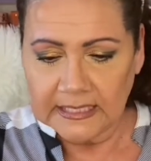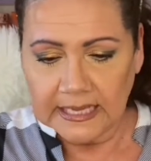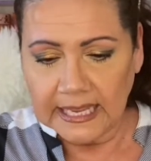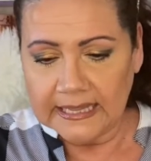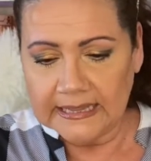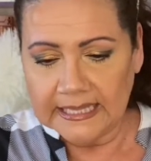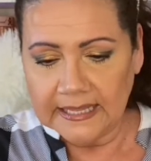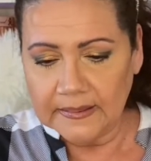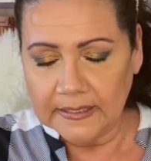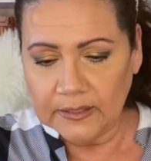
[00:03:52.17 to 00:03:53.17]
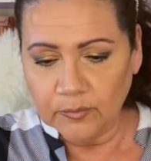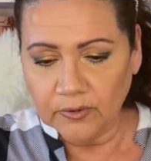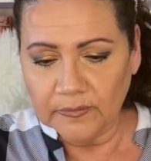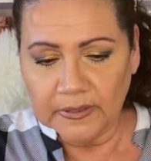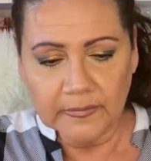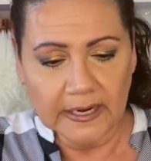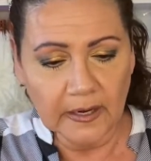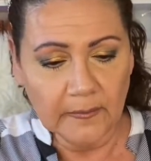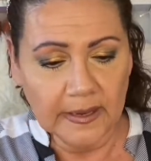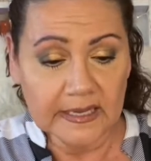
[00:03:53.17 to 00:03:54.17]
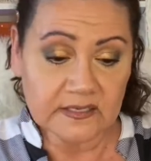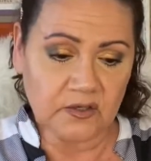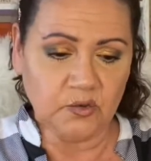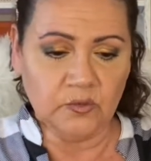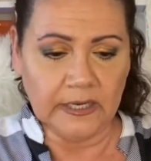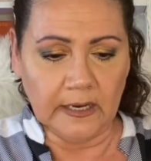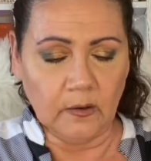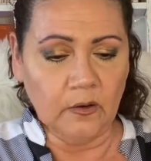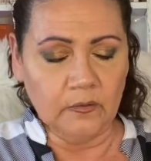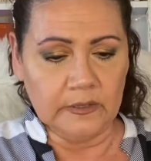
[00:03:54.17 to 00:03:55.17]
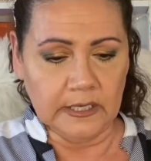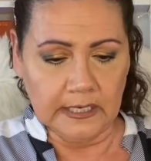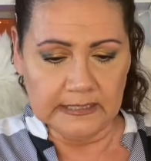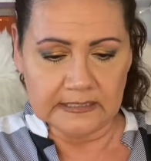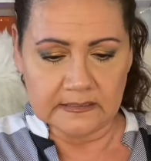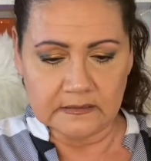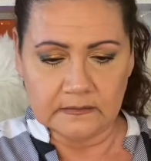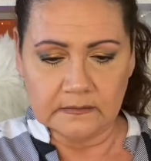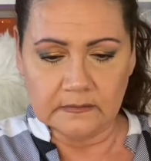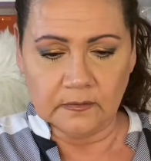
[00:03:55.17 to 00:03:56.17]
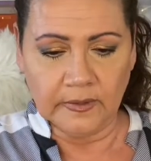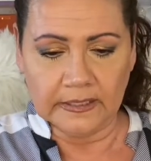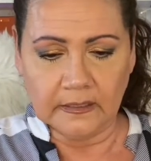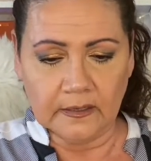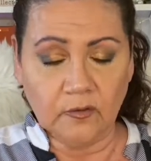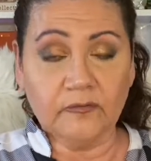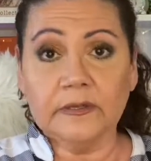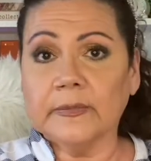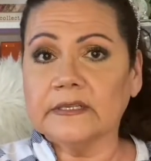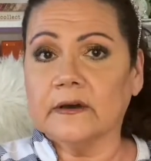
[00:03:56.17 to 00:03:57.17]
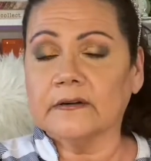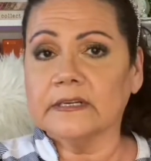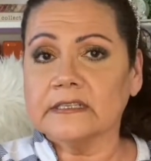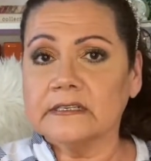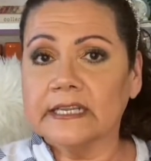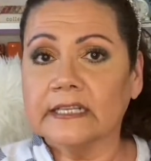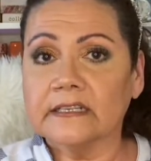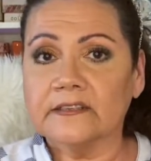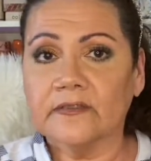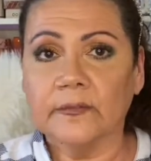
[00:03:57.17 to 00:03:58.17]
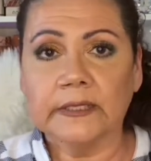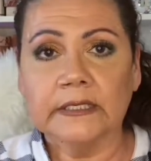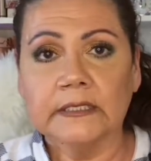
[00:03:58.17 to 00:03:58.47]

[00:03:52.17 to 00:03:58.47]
And then the premium hair mask. Ooh, oh, nice. Oh my God, hopefully my daughter doesn't take this from me.